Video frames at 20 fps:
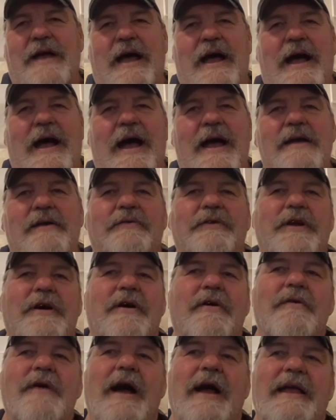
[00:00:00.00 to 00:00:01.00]
I don't
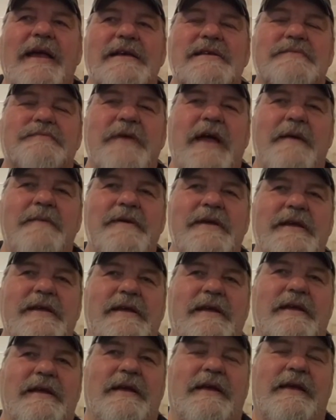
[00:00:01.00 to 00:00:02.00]
know. I guess maybe,